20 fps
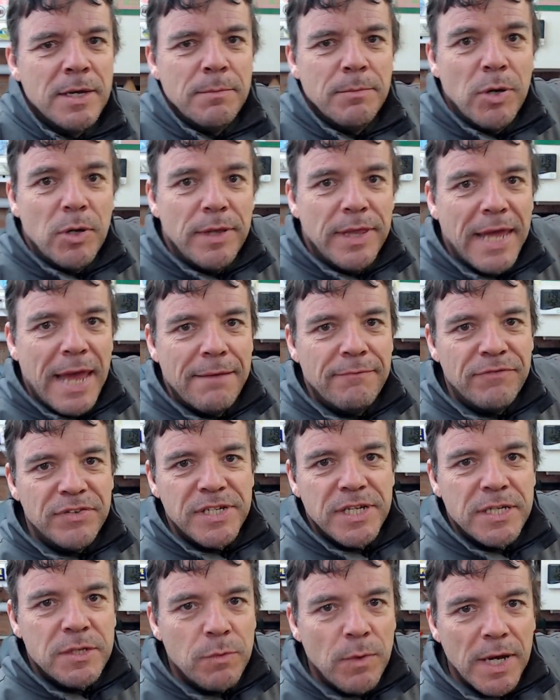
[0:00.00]
Put the
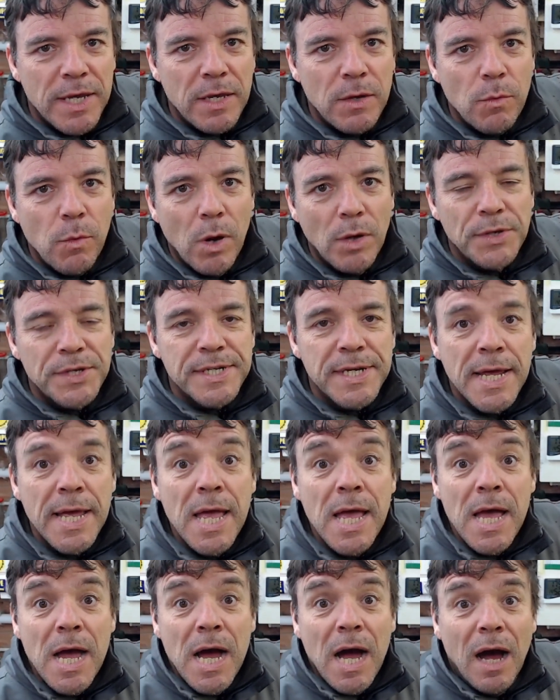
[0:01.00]
emphasis where you want.
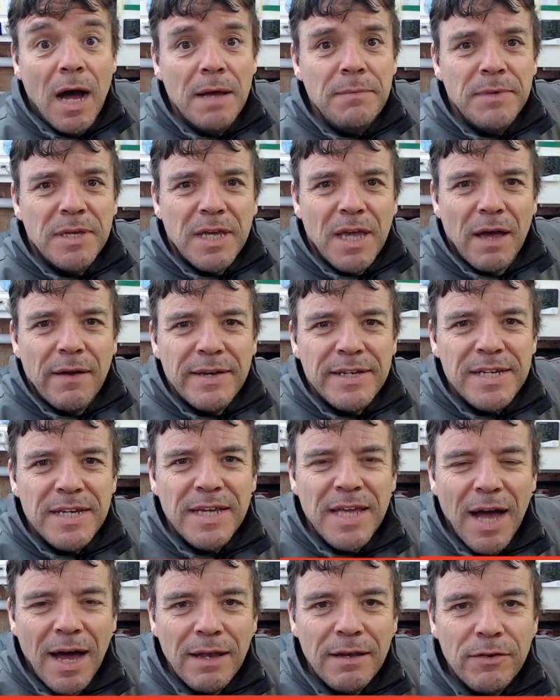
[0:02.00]
I'm going to
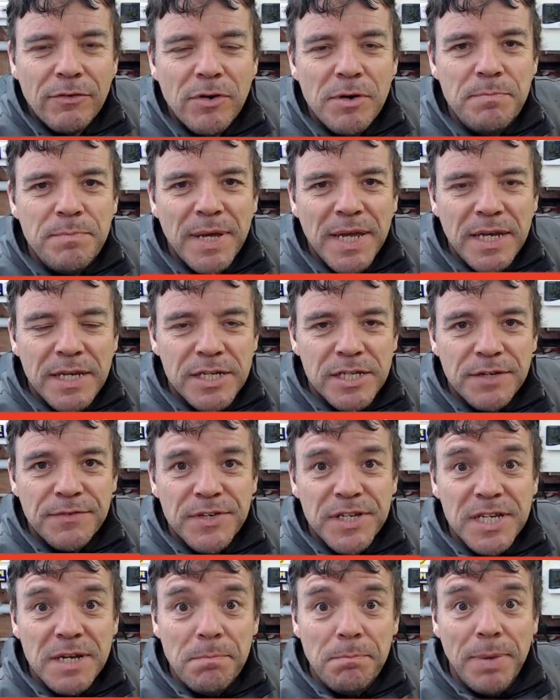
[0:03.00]
colour a piece of
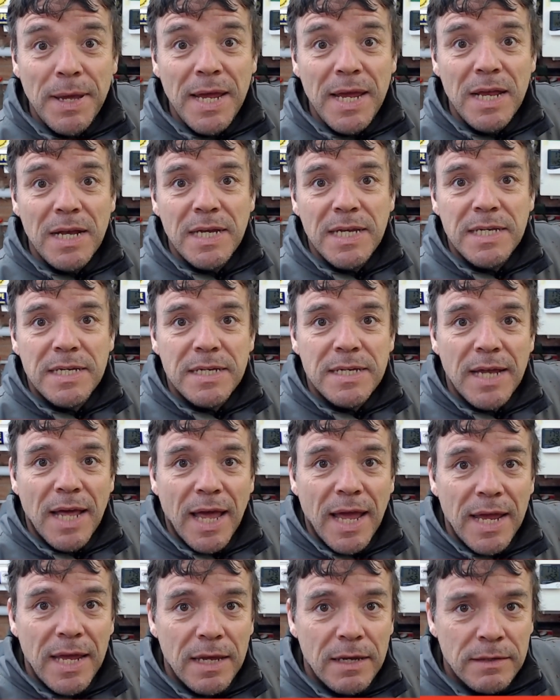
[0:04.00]
sapele
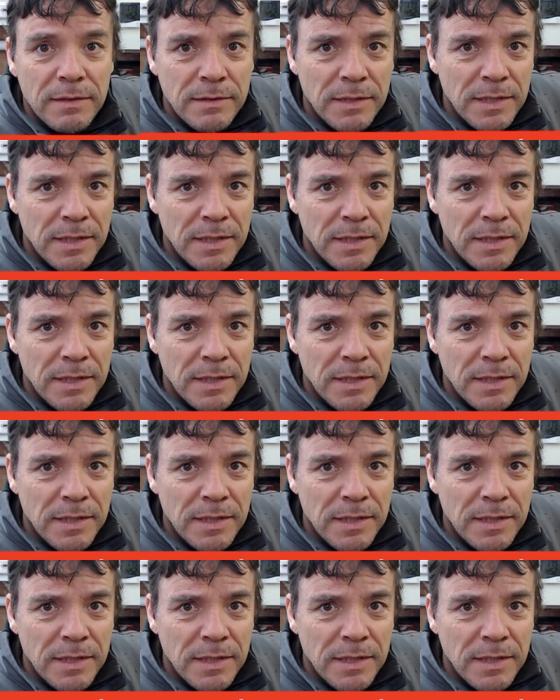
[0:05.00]
today.